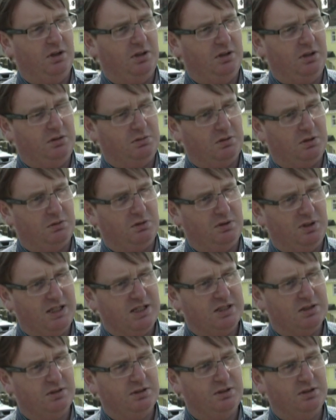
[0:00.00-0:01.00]
They were
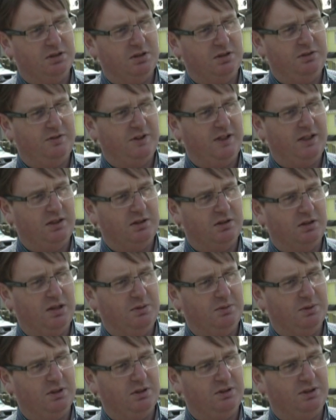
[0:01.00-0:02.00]
released under the Good Friday
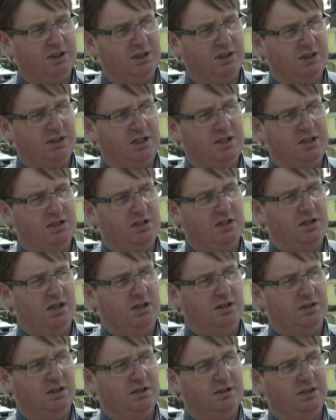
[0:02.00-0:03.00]
Agreement on the condition
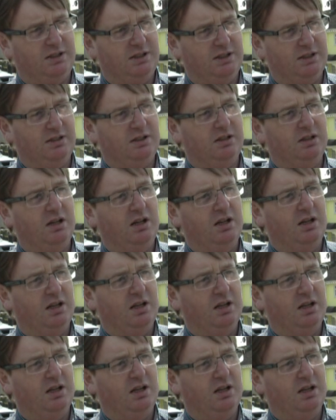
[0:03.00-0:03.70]
that they didn't